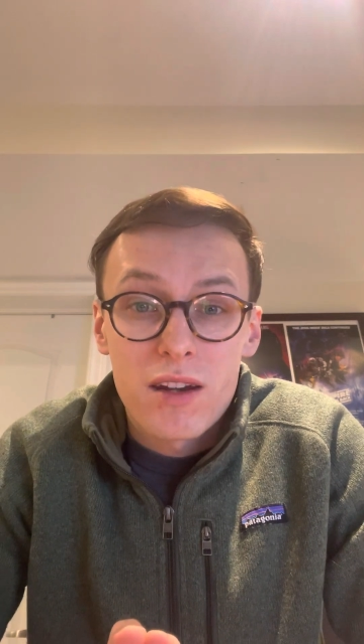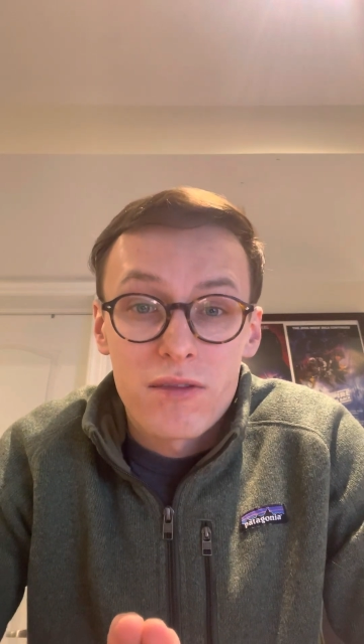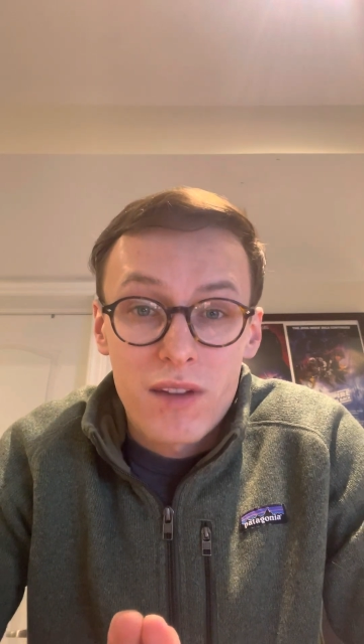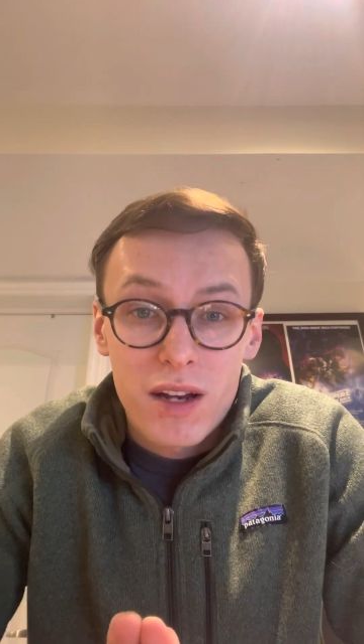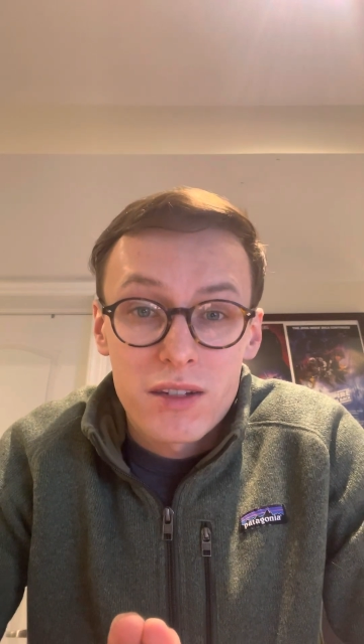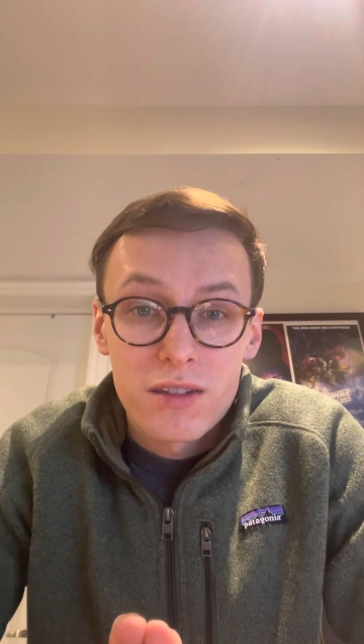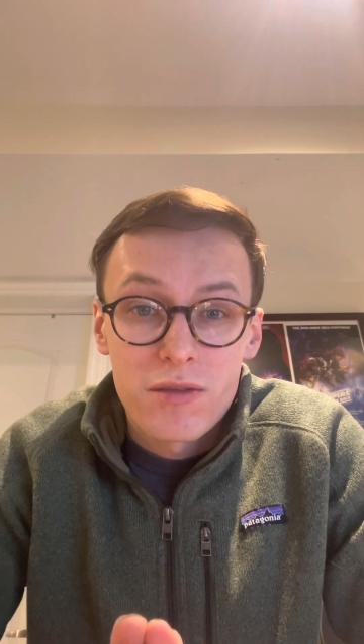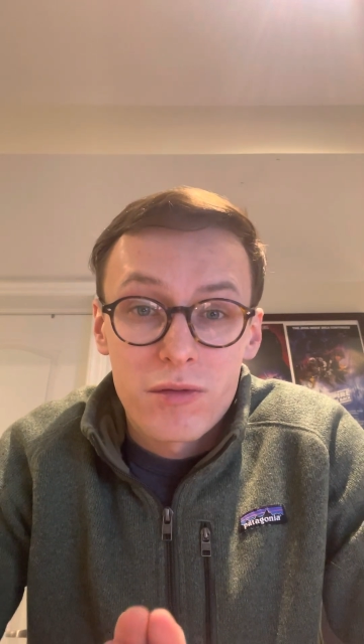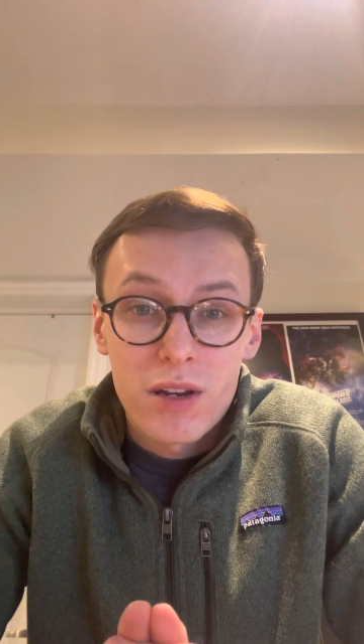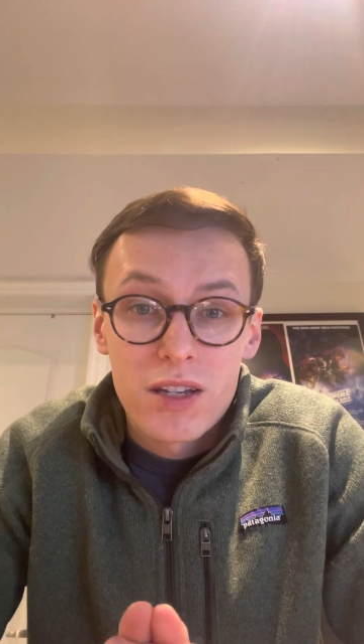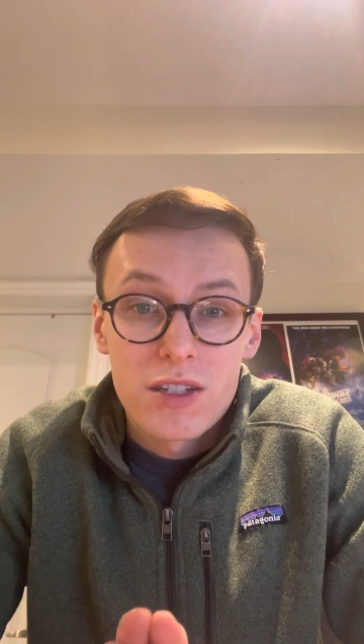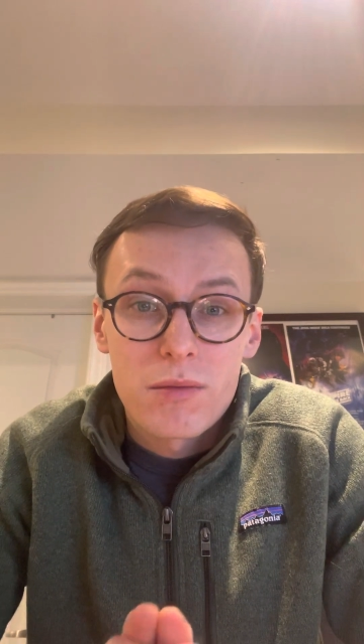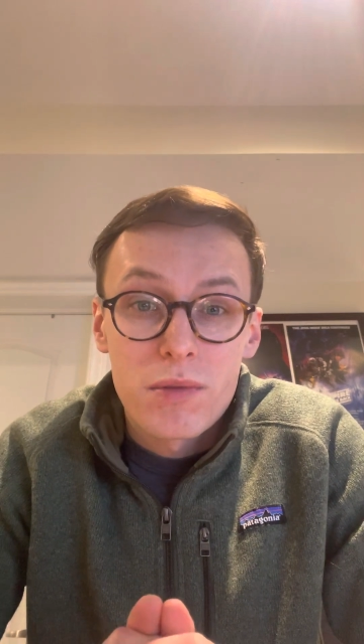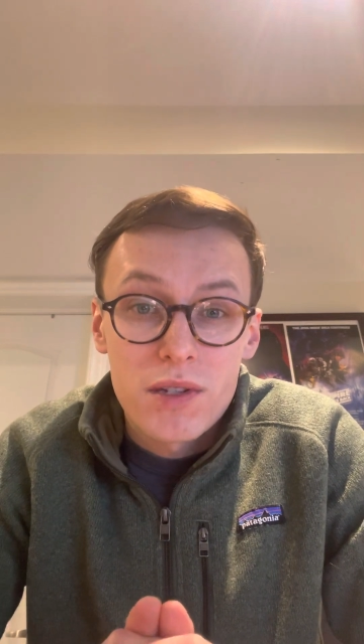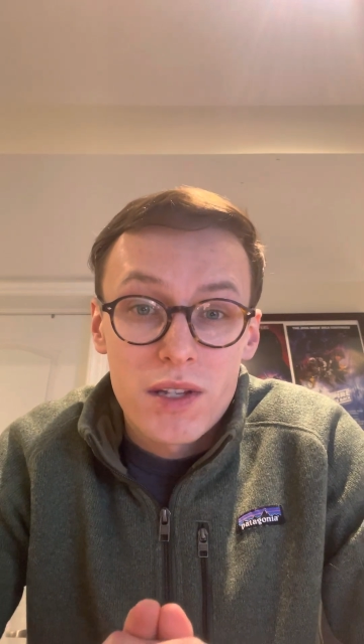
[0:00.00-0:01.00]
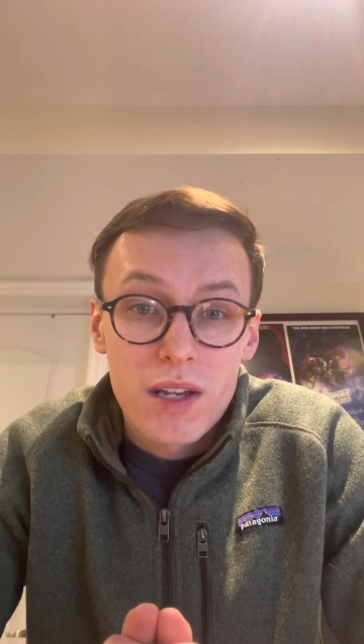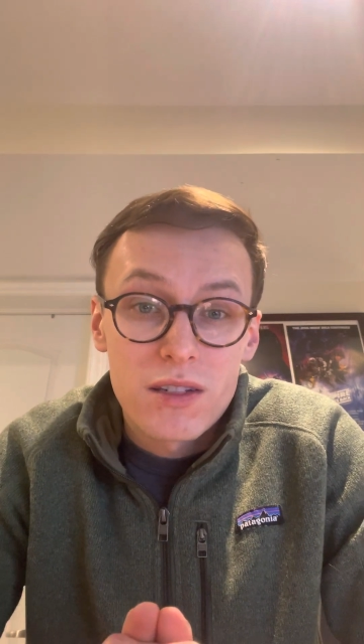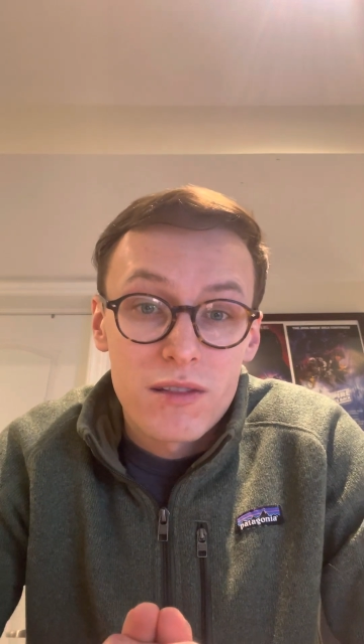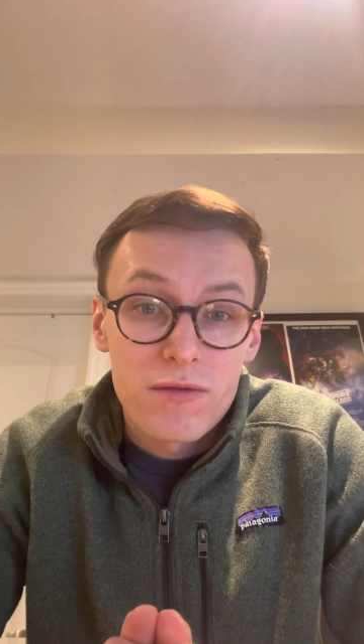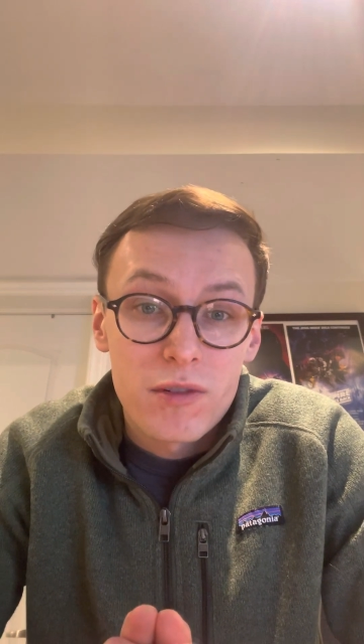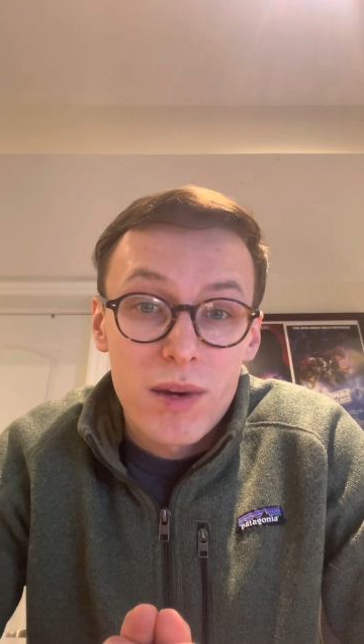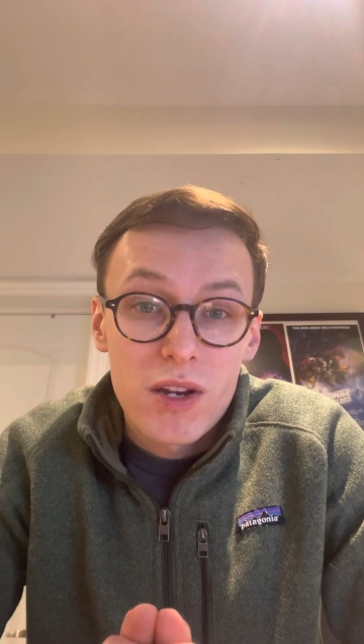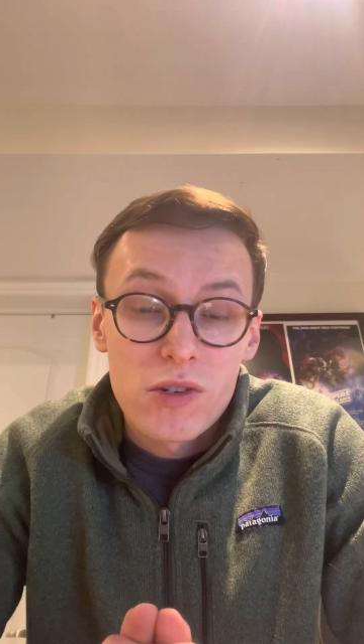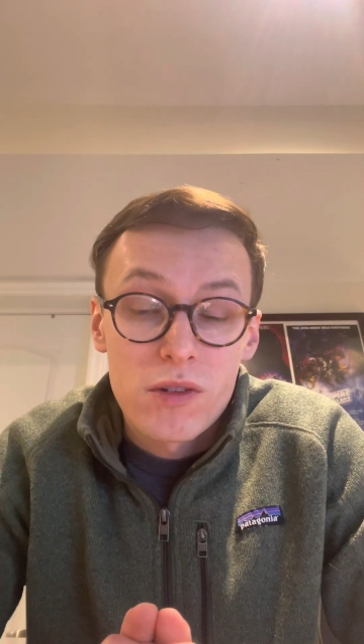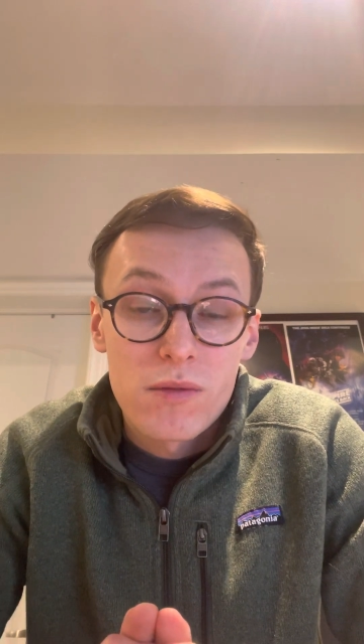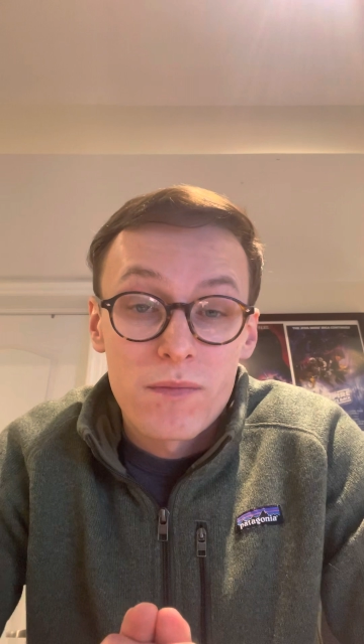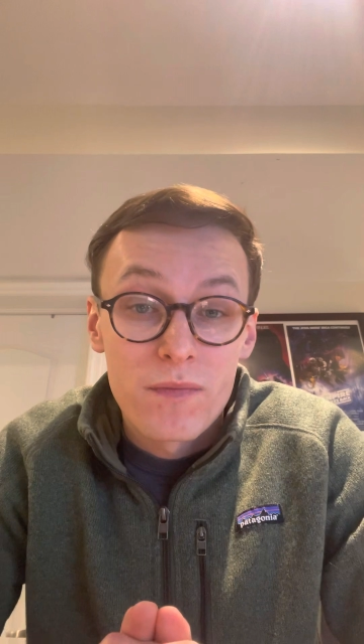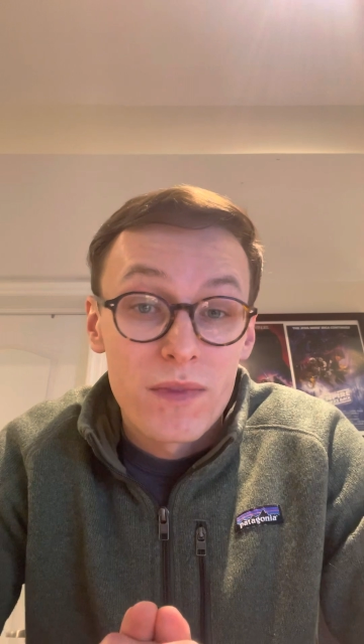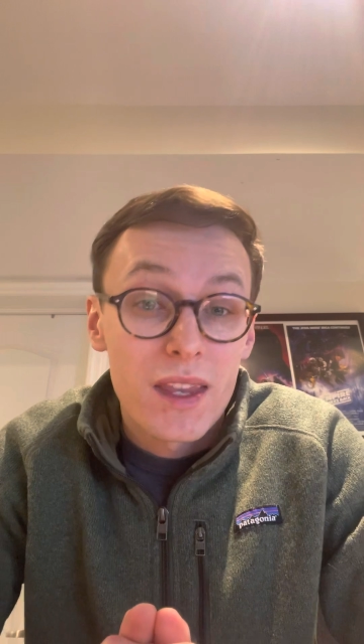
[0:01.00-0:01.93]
effective ways to present information.